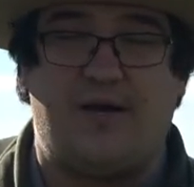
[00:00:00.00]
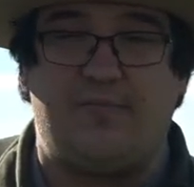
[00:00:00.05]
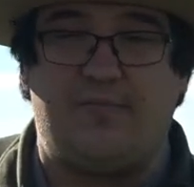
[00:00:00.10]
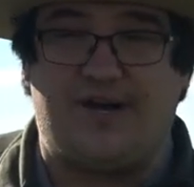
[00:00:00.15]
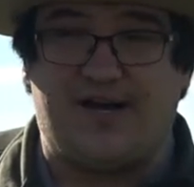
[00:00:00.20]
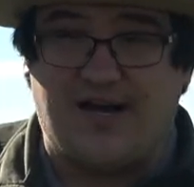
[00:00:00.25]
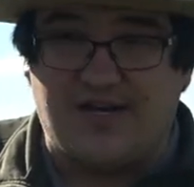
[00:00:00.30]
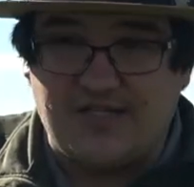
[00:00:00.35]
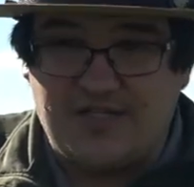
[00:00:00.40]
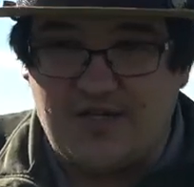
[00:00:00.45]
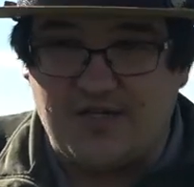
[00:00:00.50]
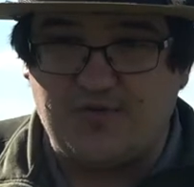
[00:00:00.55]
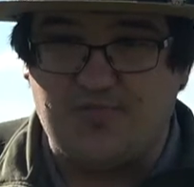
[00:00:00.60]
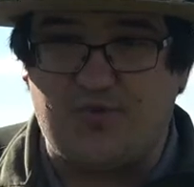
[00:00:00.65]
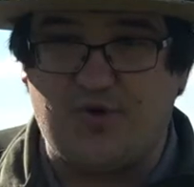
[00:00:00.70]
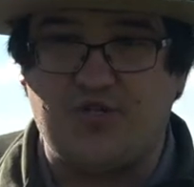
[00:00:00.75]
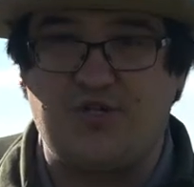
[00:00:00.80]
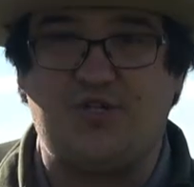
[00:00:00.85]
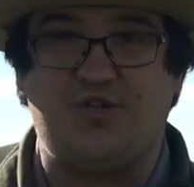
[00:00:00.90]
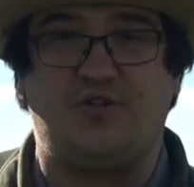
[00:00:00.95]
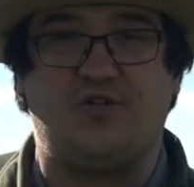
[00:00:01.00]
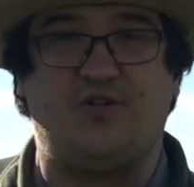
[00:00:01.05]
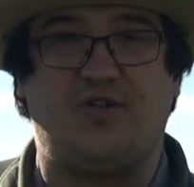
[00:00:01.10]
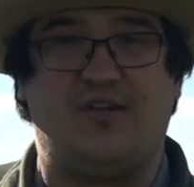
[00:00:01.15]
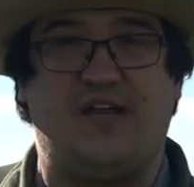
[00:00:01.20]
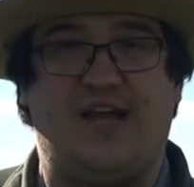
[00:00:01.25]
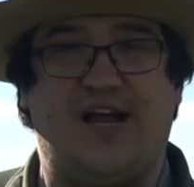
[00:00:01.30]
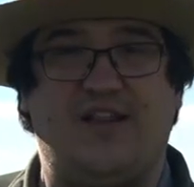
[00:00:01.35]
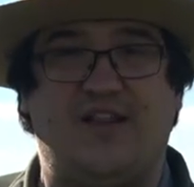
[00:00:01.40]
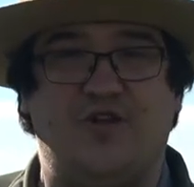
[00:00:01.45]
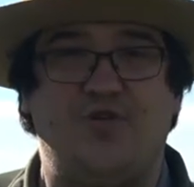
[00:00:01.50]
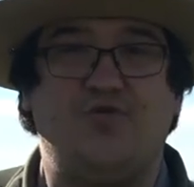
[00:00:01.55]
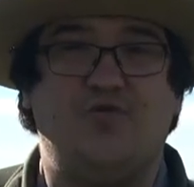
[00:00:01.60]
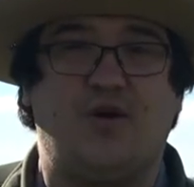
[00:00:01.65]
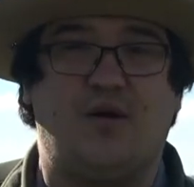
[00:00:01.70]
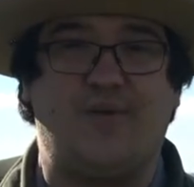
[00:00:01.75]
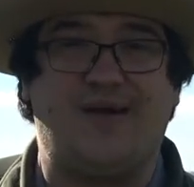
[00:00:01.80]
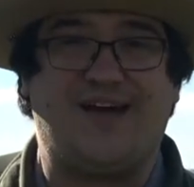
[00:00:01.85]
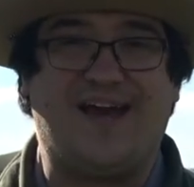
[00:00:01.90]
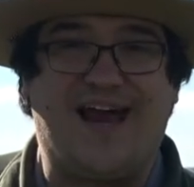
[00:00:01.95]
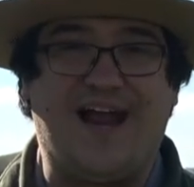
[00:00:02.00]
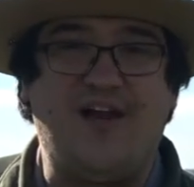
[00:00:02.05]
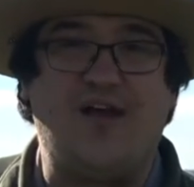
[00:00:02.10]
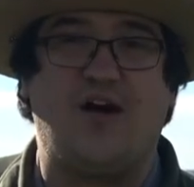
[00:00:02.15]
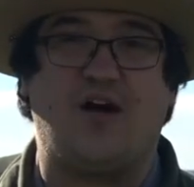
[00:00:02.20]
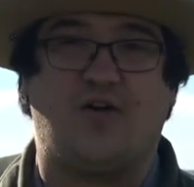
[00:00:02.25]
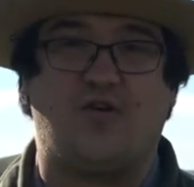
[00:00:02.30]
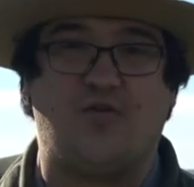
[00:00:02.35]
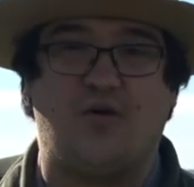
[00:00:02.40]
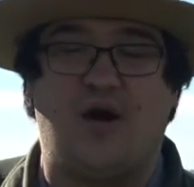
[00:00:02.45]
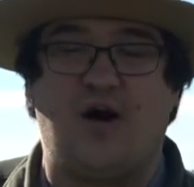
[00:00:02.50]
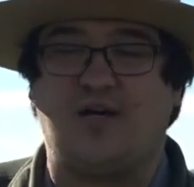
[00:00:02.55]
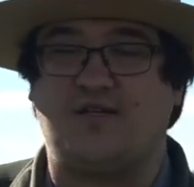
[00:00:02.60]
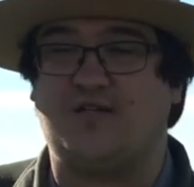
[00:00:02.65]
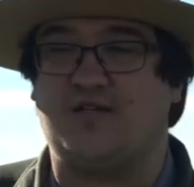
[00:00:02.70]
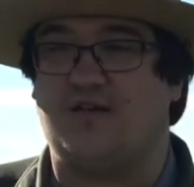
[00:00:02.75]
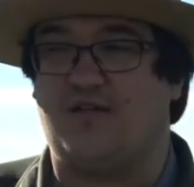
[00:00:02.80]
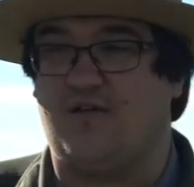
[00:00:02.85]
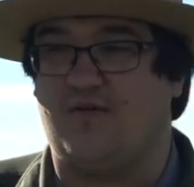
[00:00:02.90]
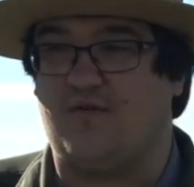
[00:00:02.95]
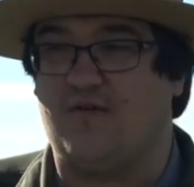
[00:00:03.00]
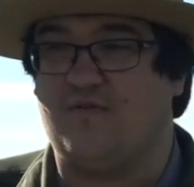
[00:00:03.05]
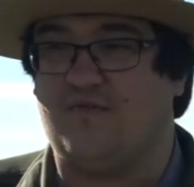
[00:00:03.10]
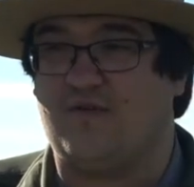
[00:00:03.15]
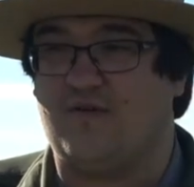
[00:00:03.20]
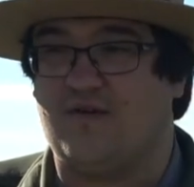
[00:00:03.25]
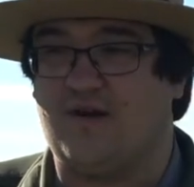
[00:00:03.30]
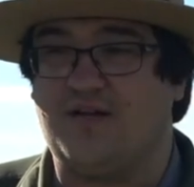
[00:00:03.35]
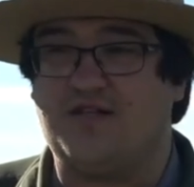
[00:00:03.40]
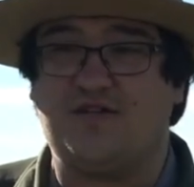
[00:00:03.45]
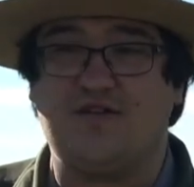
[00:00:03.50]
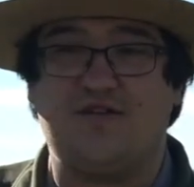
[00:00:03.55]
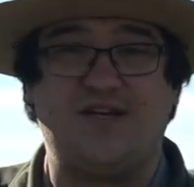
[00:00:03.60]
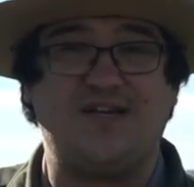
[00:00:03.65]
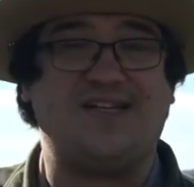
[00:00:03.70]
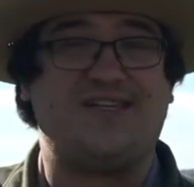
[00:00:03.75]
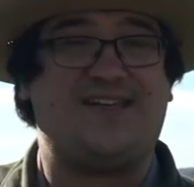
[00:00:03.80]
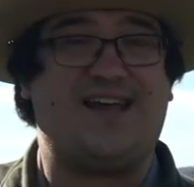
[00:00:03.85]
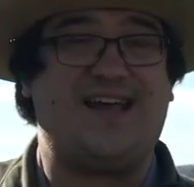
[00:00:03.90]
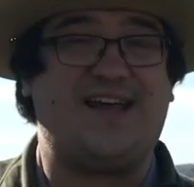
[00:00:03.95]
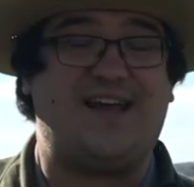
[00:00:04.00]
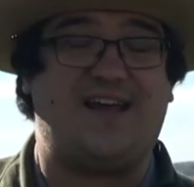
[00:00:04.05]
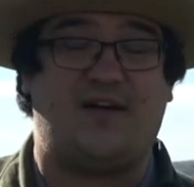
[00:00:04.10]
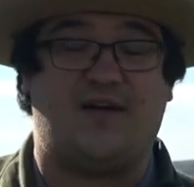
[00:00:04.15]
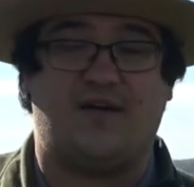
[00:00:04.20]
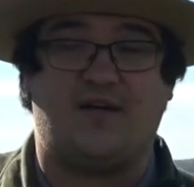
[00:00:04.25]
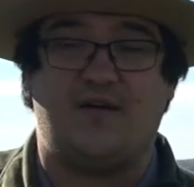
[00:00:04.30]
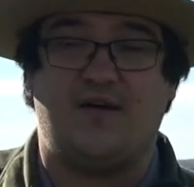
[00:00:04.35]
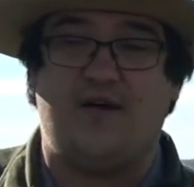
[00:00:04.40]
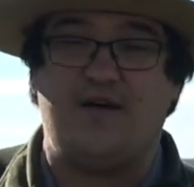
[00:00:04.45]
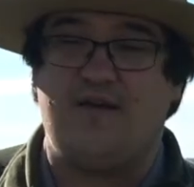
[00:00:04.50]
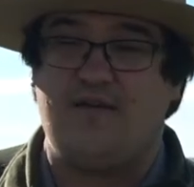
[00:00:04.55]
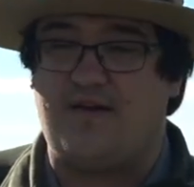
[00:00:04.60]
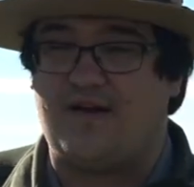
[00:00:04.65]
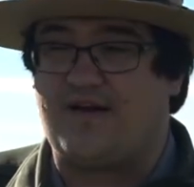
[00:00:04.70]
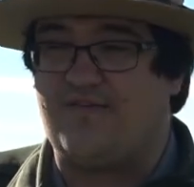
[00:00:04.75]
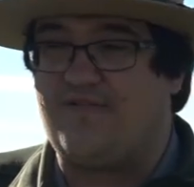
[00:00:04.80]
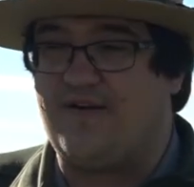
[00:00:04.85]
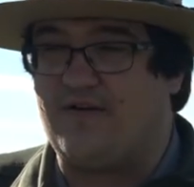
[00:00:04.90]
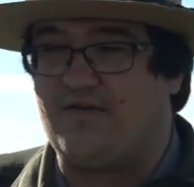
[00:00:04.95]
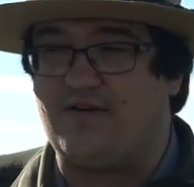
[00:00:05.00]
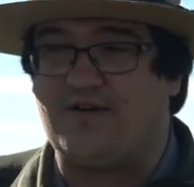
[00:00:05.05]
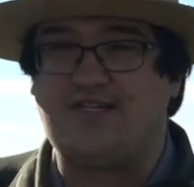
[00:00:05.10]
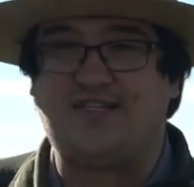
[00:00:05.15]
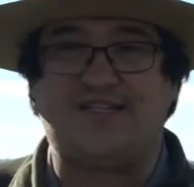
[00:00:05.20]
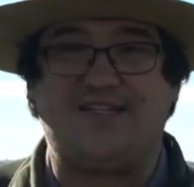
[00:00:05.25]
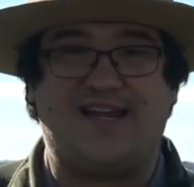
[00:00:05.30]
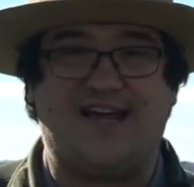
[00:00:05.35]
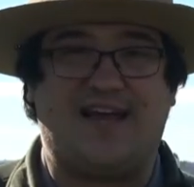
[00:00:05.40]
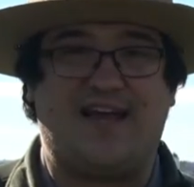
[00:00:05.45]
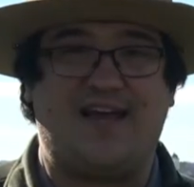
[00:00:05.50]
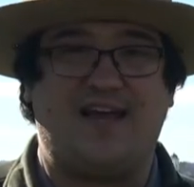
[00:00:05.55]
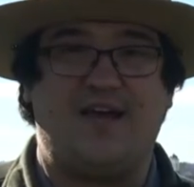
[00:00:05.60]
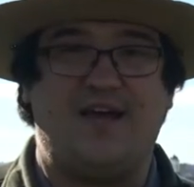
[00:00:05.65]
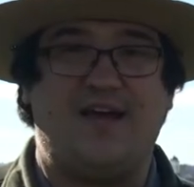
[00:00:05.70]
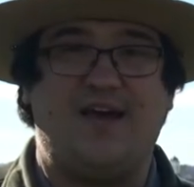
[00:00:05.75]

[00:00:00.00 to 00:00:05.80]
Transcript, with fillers: Because those bridges are delayed, the Union Army cannot cross the river, and so they stay here. The Confederates stay